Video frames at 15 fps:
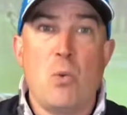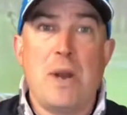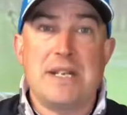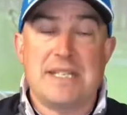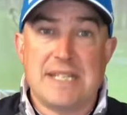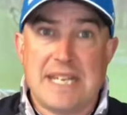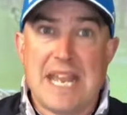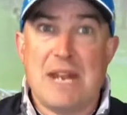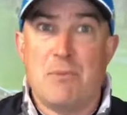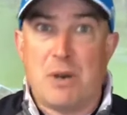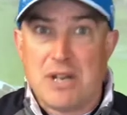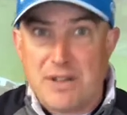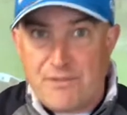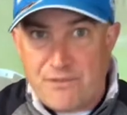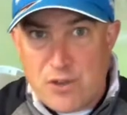which is again
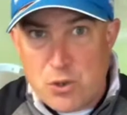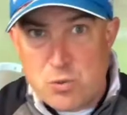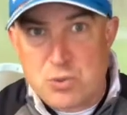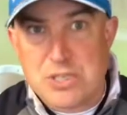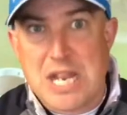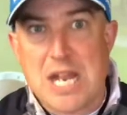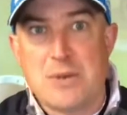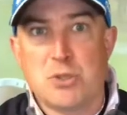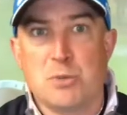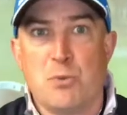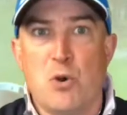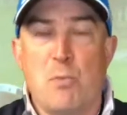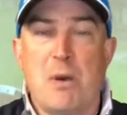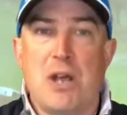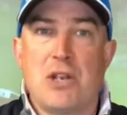one that folds down
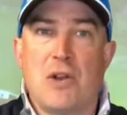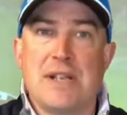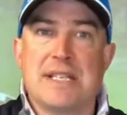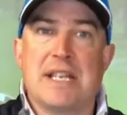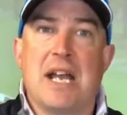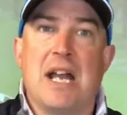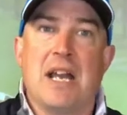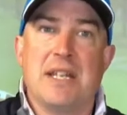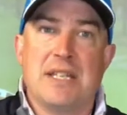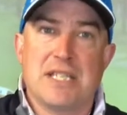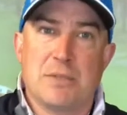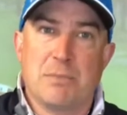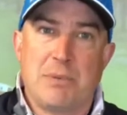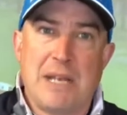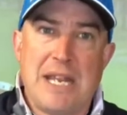small but a nice colour
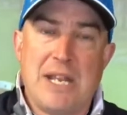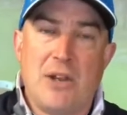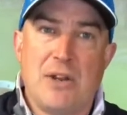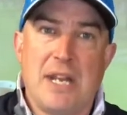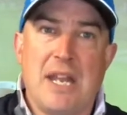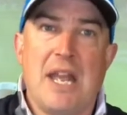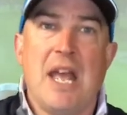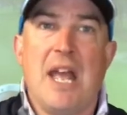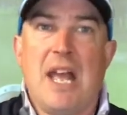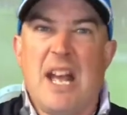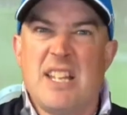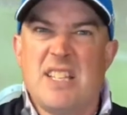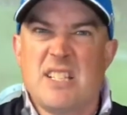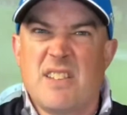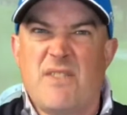display on it
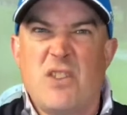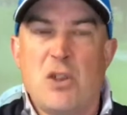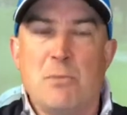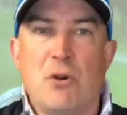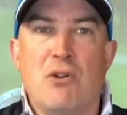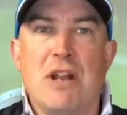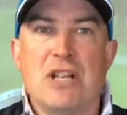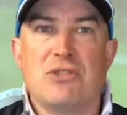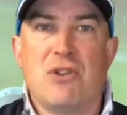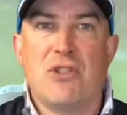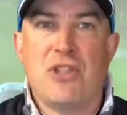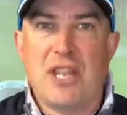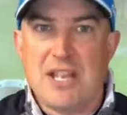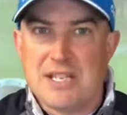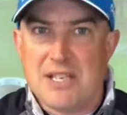and does a few more extra
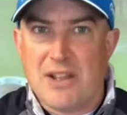things,